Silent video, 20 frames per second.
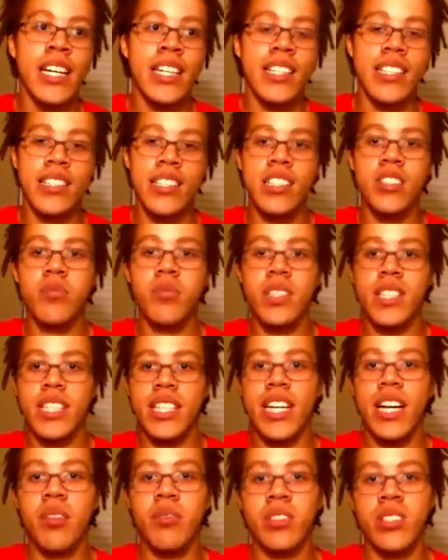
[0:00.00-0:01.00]
because here's one
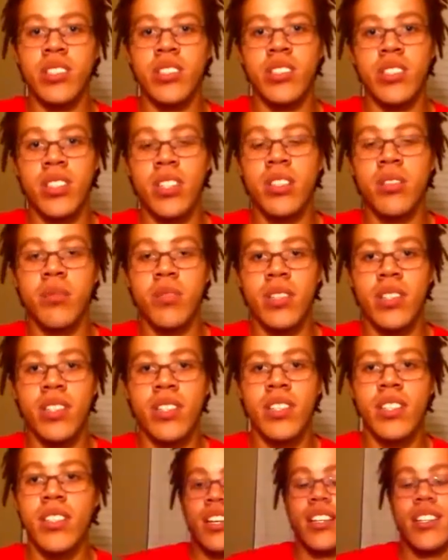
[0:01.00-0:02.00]
thing I was concerned
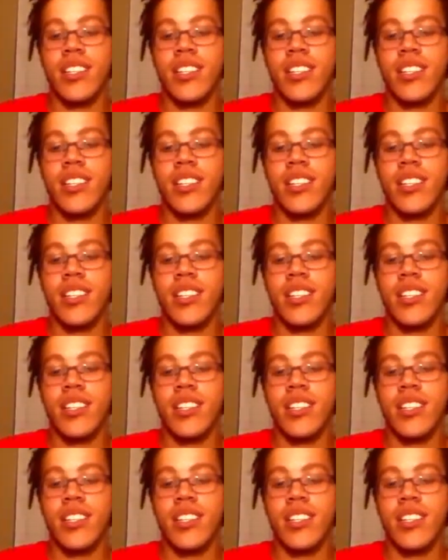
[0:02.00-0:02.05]
with.